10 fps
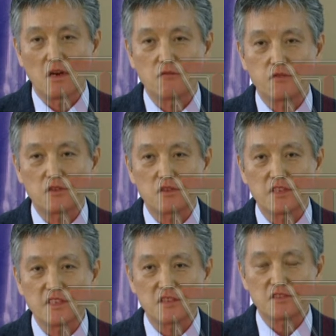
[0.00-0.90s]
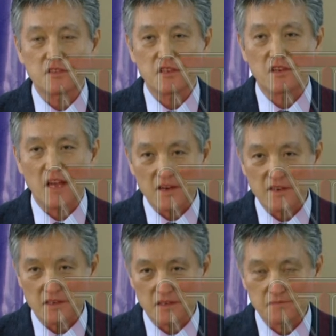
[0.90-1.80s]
for the industrial area.